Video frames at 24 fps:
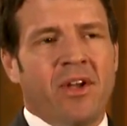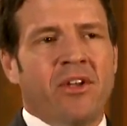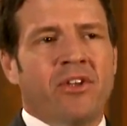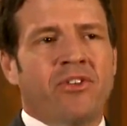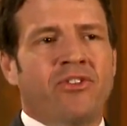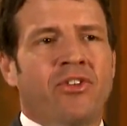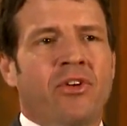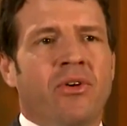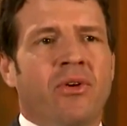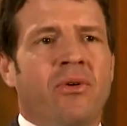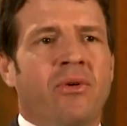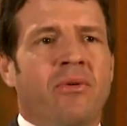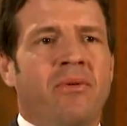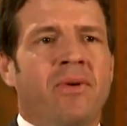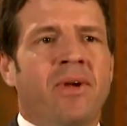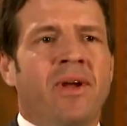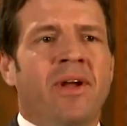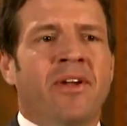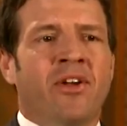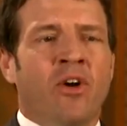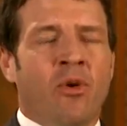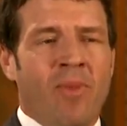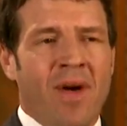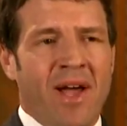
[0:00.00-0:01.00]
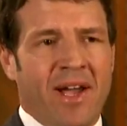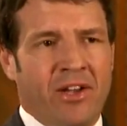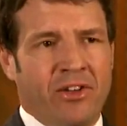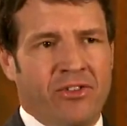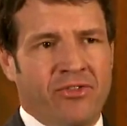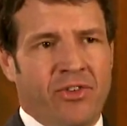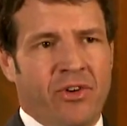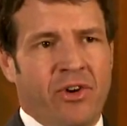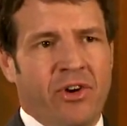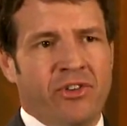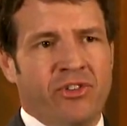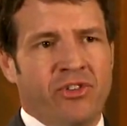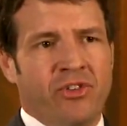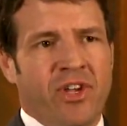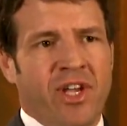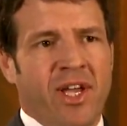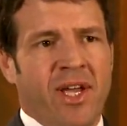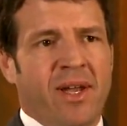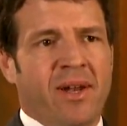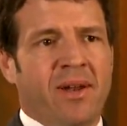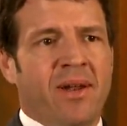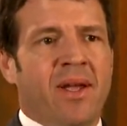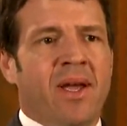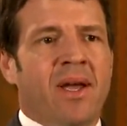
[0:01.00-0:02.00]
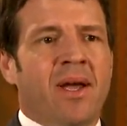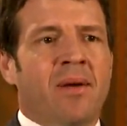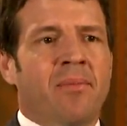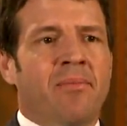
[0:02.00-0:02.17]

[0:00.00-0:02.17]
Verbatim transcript: So go back as far as you can,